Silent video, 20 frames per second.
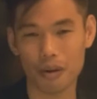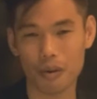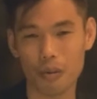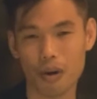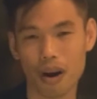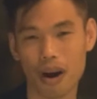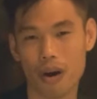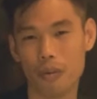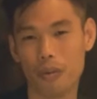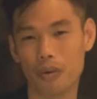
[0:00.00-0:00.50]

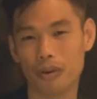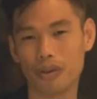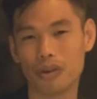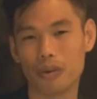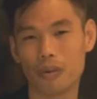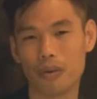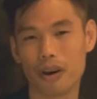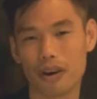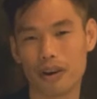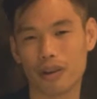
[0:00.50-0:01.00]
where would
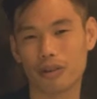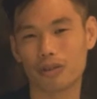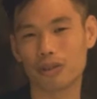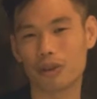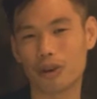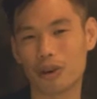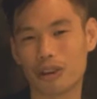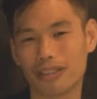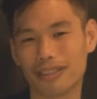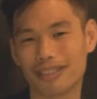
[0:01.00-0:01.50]
you wear your
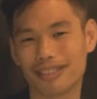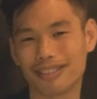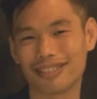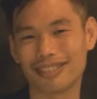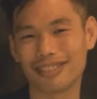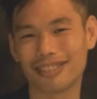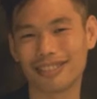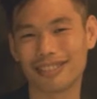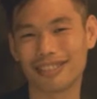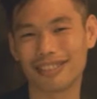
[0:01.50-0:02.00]
skirt?
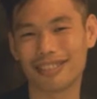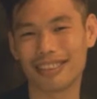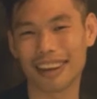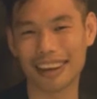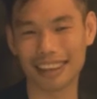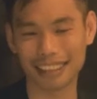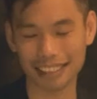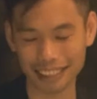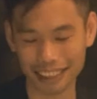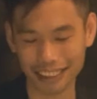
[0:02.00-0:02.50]

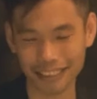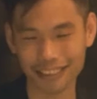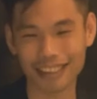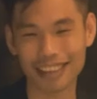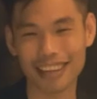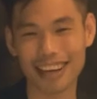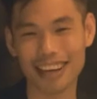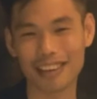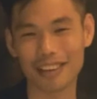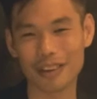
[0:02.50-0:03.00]
I can tell
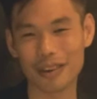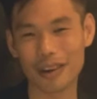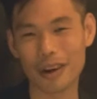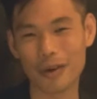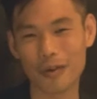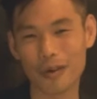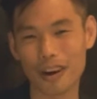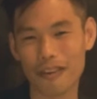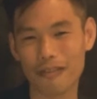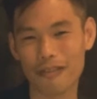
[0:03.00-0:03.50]
you that you
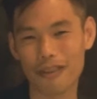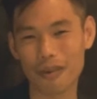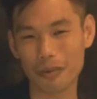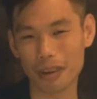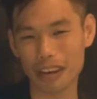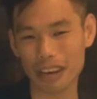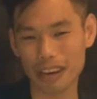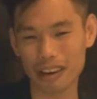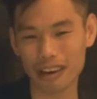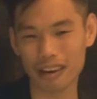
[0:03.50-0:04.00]
can wear from
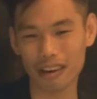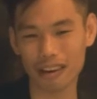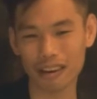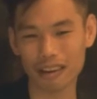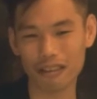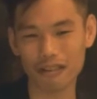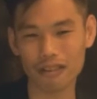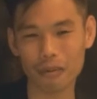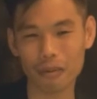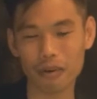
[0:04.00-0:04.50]

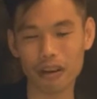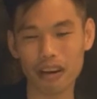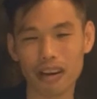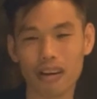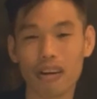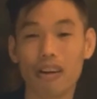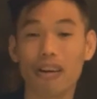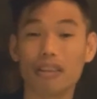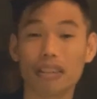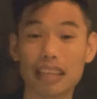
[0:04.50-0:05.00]
here, from
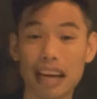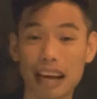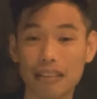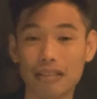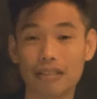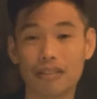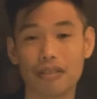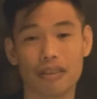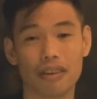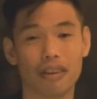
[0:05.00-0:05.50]
here, or
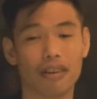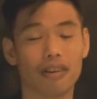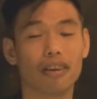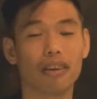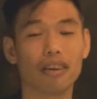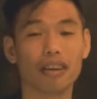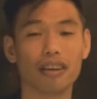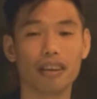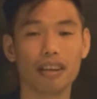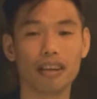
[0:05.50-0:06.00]
down to
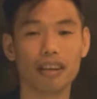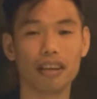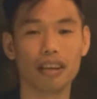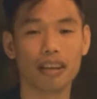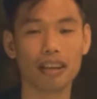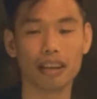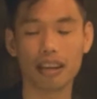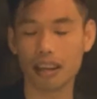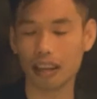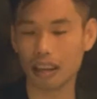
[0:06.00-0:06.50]
there.
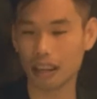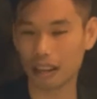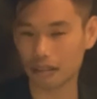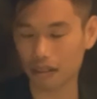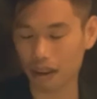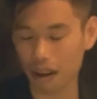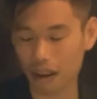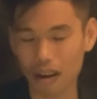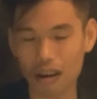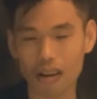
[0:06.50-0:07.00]

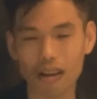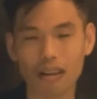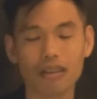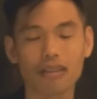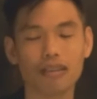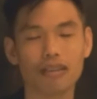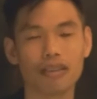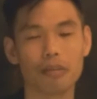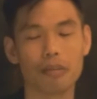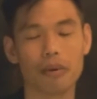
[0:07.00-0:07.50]
It's
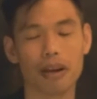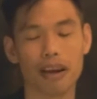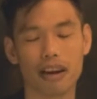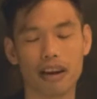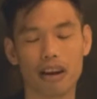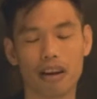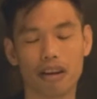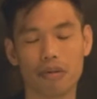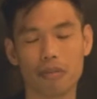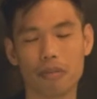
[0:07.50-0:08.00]
all
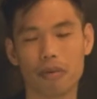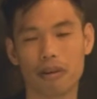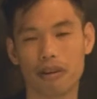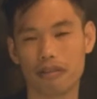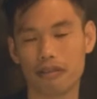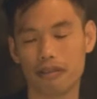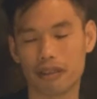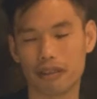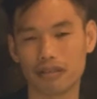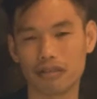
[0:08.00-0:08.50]
depend on the
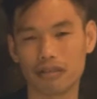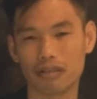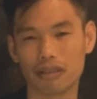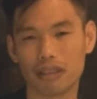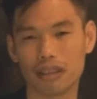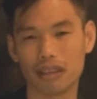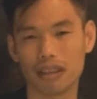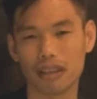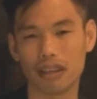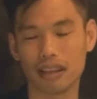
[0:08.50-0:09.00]
preference.
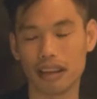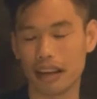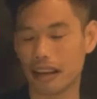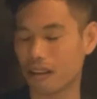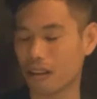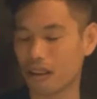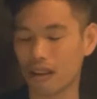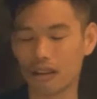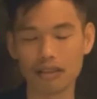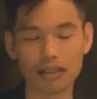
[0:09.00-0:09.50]

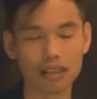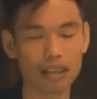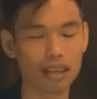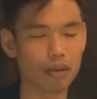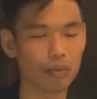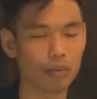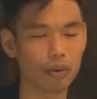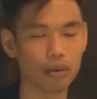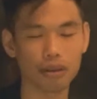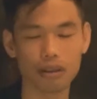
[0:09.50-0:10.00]

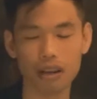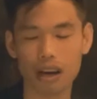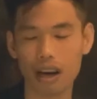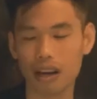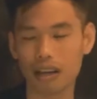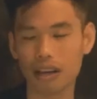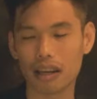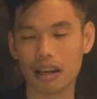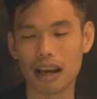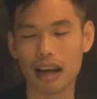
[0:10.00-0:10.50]
Technology will
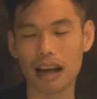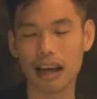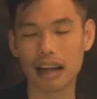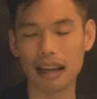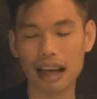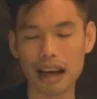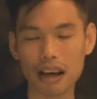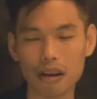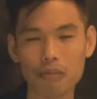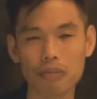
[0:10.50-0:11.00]
not
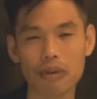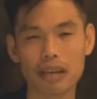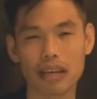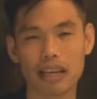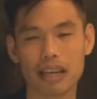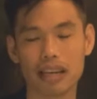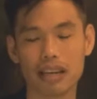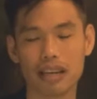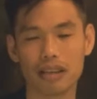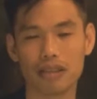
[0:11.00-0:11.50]
allow
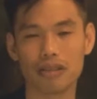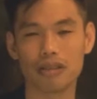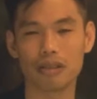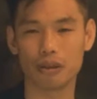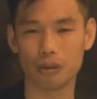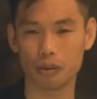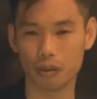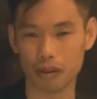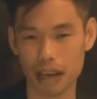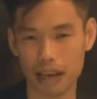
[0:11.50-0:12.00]
me to
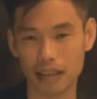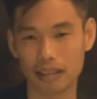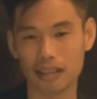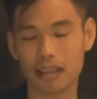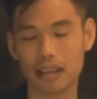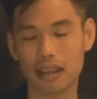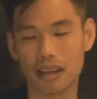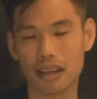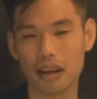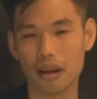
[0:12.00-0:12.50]
do that.
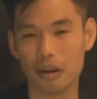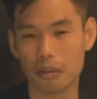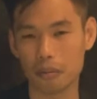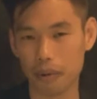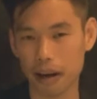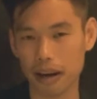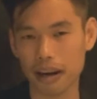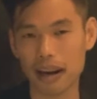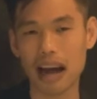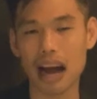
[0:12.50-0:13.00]

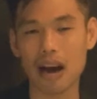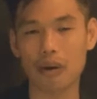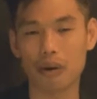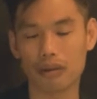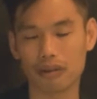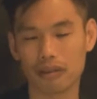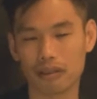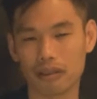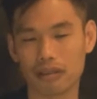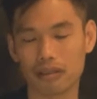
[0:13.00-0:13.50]
But
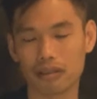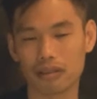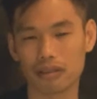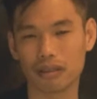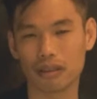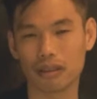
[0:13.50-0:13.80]
however,